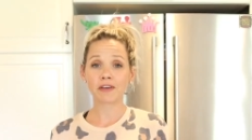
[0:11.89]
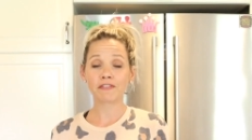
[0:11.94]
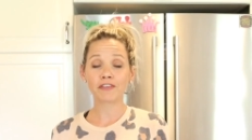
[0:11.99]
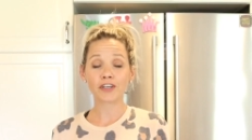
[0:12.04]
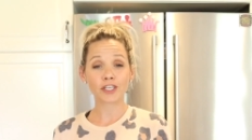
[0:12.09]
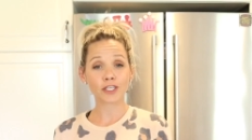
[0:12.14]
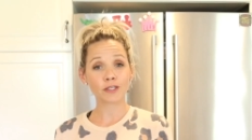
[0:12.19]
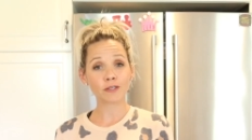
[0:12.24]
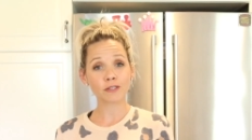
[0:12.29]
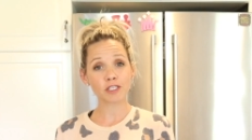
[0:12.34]
if
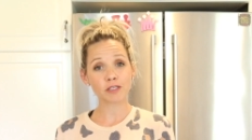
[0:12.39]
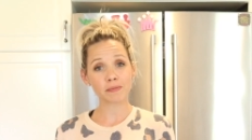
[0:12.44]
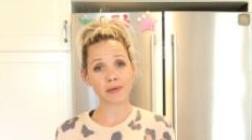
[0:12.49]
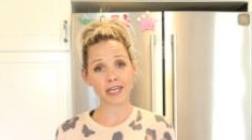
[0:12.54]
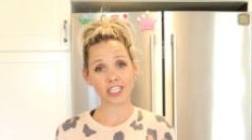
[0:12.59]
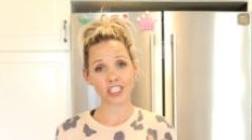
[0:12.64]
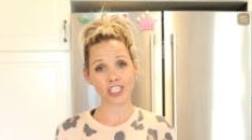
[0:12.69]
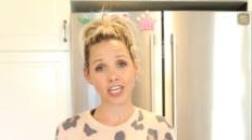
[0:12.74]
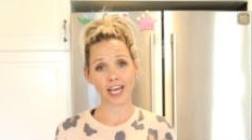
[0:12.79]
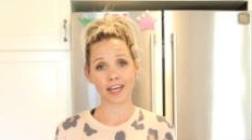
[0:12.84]
you're new to
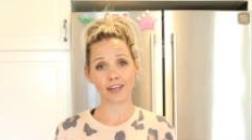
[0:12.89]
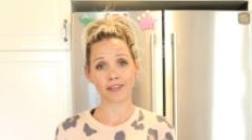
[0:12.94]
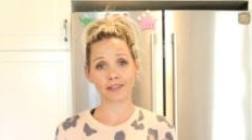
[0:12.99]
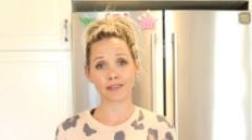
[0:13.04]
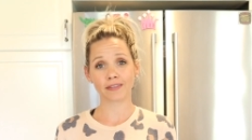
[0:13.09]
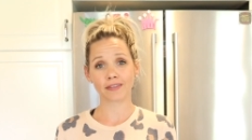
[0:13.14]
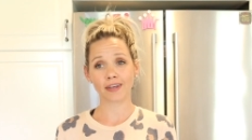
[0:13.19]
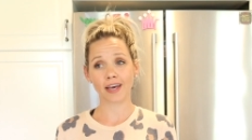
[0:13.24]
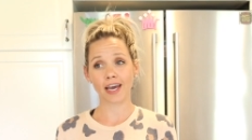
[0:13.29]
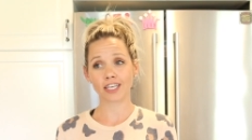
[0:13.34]
my
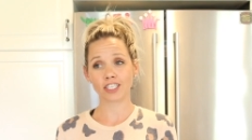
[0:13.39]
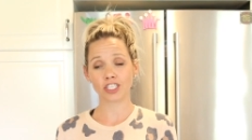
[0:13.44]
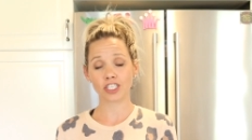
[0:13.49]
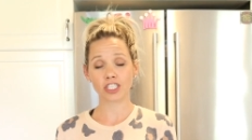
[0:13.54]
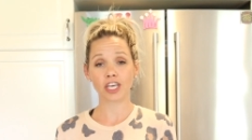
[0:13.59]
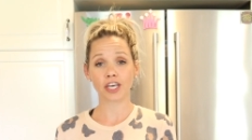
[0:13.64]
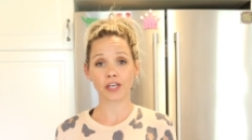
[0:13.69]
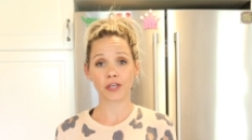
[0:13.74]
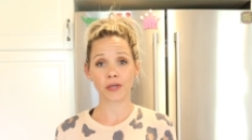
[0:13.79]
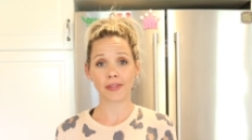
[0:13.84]
channel, I should
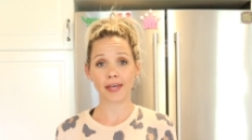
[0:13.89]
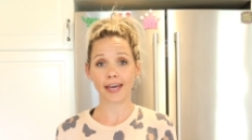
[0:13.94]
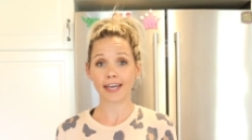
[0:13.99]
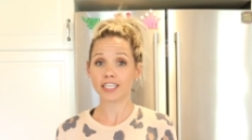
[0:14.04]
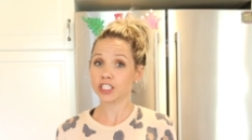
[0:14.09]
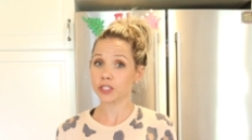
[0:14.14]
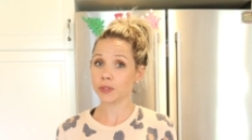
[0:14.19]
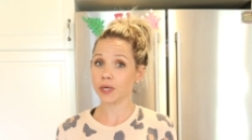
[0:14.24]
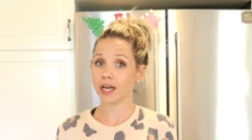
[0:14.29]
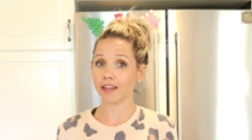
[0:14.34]
tell you that
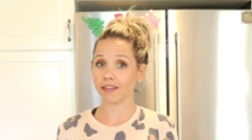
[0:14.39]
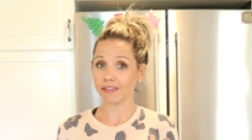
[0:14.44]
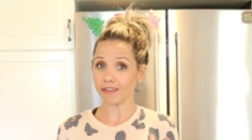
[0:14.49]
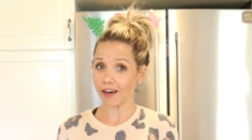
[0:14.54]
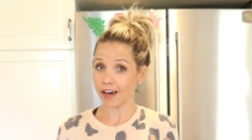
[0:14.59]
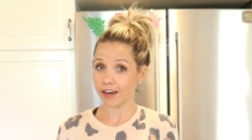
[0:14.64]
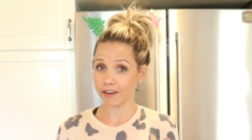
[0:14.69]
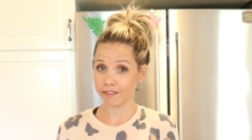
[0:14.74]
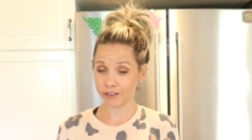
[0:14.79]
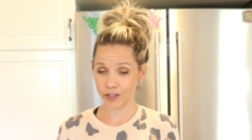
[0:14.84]
I do a
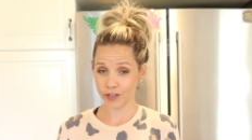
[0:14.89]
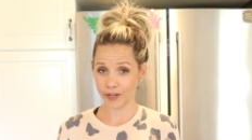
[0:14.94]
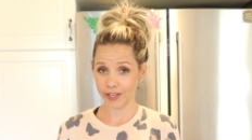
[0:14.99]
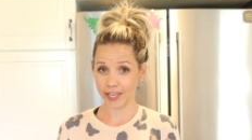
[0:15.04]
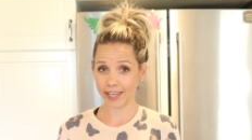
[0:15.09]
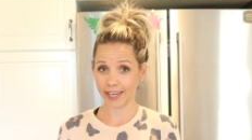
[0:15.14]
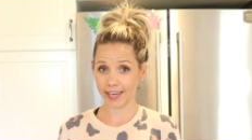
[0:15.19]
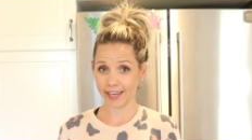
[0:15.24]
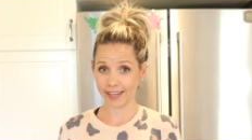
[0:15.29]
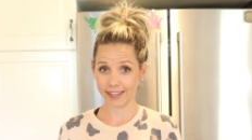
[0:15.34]
lot of
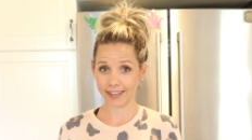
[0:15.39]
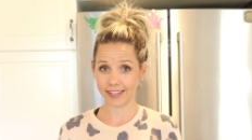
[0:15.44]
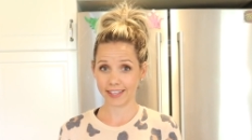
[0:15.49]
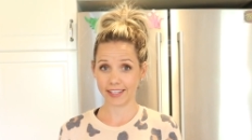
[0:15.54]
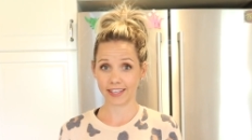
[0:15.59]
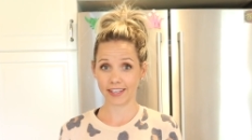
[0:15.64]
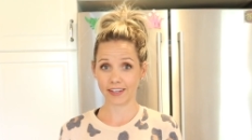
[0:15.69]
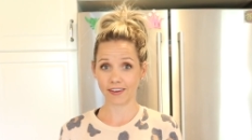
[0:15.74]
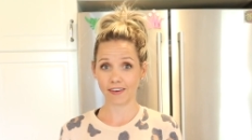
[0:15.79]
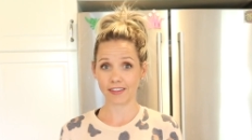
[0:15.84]
cooking and
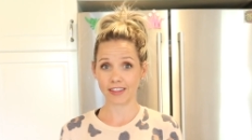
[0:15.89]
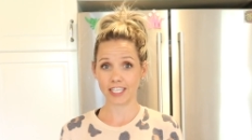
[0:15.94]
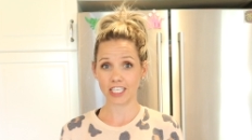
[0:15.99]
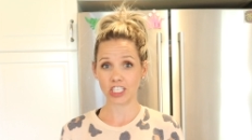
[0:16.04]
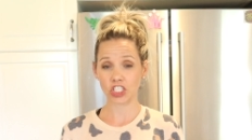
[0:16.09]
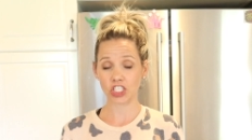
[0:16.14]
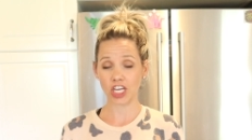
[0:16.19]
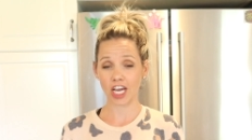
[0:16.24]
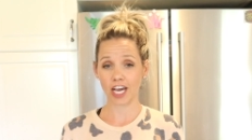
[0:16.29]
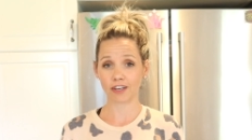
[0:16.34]
cleaning on
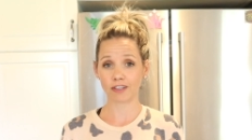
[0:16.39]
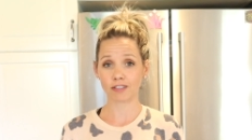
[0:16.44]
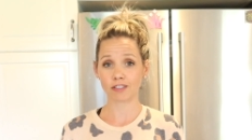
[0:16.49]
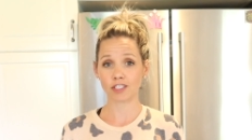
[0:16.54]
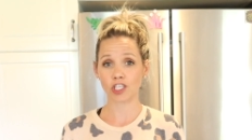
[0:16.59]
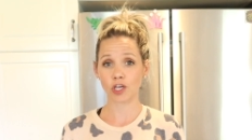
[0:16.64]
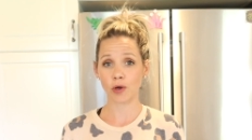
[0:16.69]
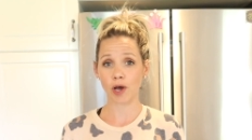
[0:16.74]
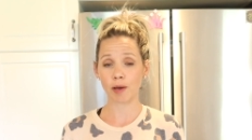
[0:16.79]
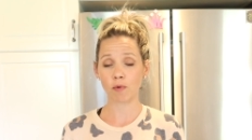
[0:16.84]
this channel.
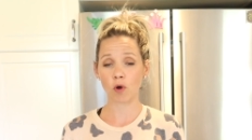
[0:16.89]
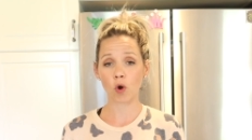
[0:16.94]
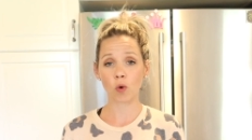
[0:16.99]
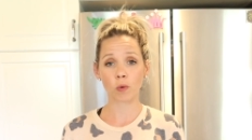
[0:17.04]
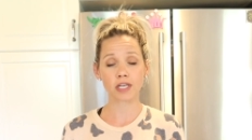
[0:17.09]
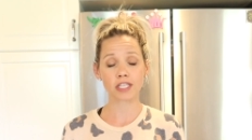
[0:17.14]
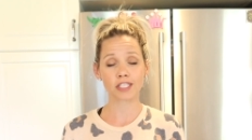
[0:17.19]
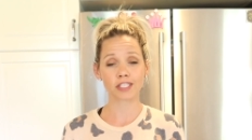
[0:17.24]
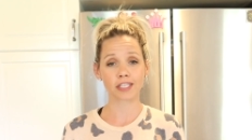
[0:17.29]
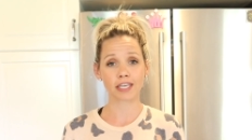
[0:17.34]
So I'm
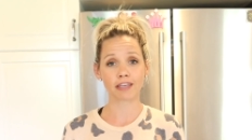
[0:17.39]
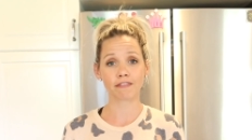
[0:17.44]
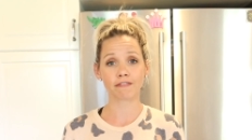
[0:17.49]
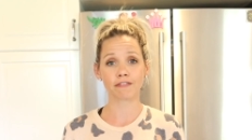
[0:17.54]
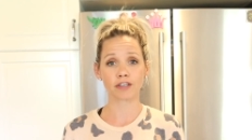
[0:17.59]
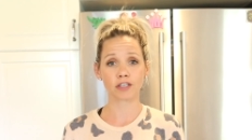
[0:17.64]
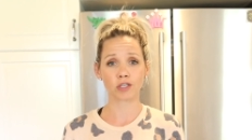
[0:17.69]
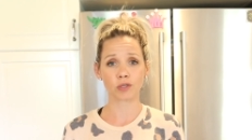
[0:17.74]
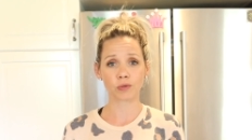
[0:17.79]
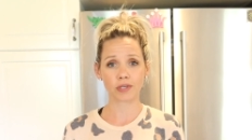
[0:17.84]
always looking
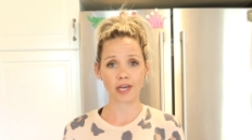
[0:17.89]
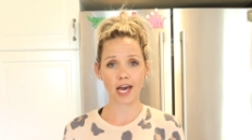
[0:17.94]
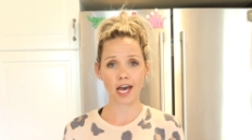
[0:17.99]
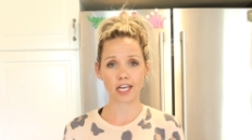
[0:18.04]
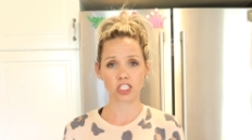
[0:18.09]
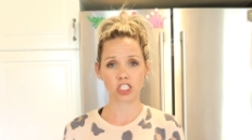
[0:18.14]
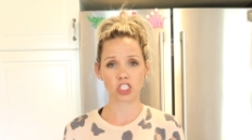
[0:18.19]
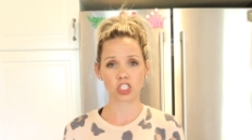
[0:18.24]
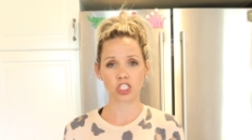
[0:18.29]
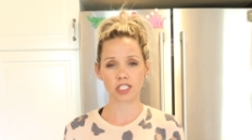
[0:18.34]
for new
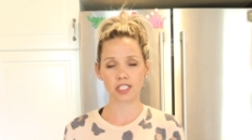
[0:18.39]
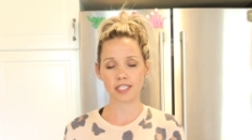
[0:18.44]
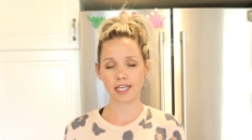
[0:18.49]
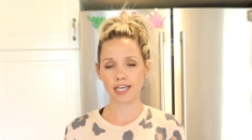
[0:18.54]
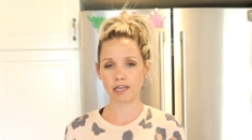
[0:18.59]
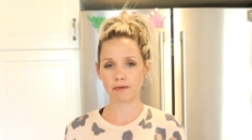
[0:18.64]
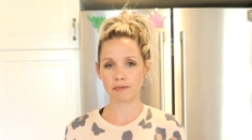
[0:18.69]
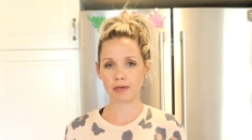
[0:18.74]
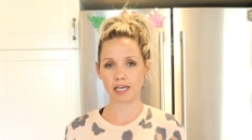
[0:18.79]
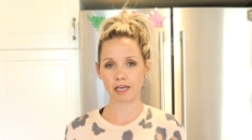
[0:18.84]
gadgets just to
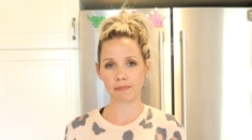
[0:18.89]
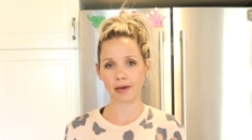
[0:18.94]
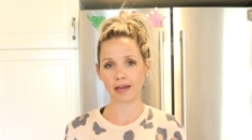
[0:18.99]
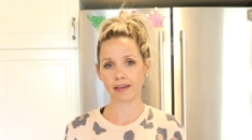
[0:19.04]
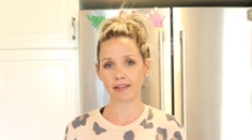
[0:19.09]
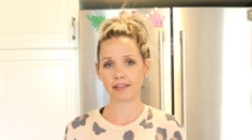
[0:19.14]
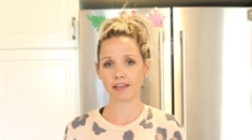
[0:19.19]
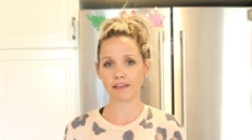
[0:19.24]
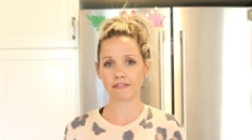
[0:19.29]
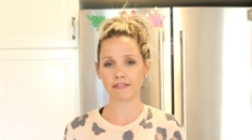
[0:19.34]
kind of make
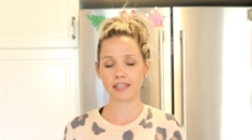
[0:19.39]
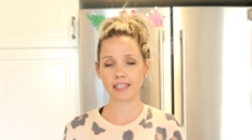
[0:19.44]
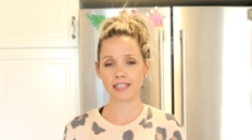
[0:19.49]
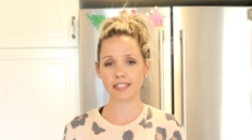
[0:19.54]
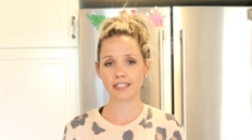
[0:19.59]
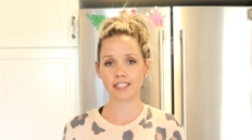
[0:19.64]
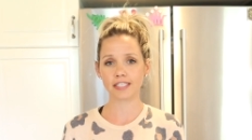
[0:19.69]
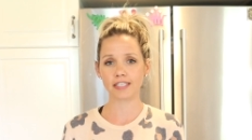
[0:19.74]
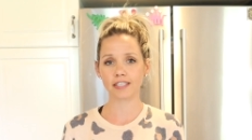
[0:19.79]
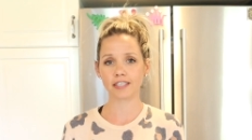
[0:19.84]
my life
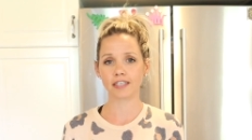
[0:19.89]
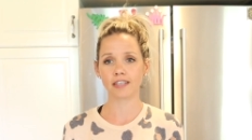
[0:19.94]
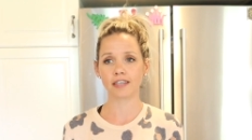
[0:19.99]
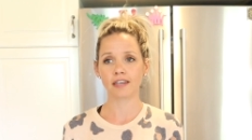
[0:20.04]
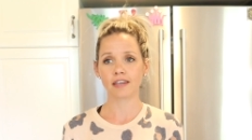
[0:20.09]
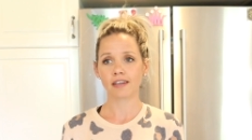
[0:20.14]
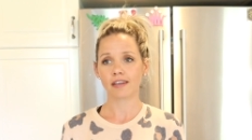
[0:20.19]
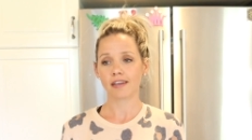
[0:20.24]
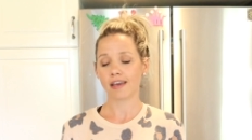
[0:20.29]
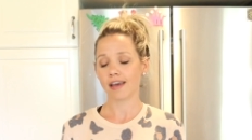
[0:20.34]

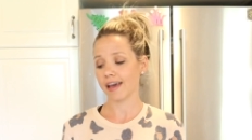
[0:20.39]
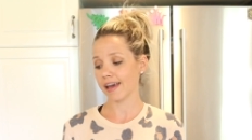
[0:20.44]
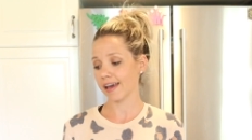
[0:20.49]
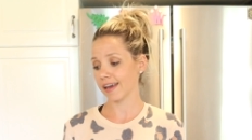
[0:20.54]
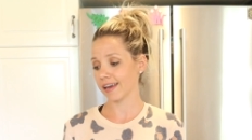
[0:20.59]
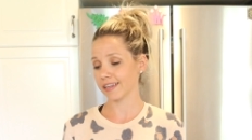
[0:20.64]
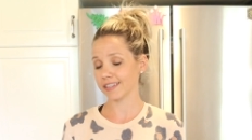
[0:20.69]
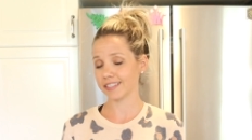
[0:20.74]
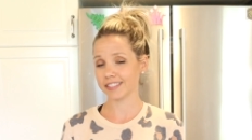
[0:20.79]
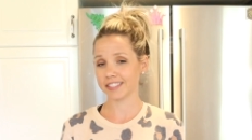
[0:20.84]
easier
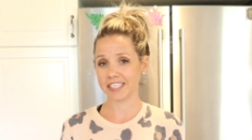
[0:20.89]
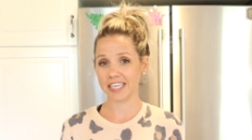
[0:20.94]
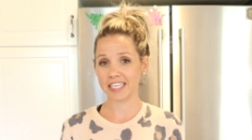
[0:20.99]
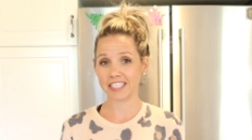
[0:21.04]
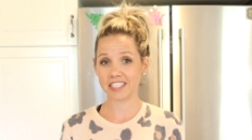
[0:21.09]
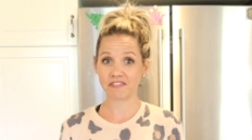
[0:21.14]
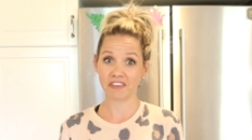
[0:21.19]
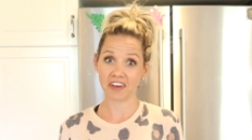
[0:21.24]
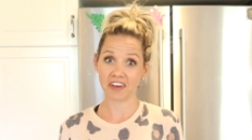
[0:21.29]
and it's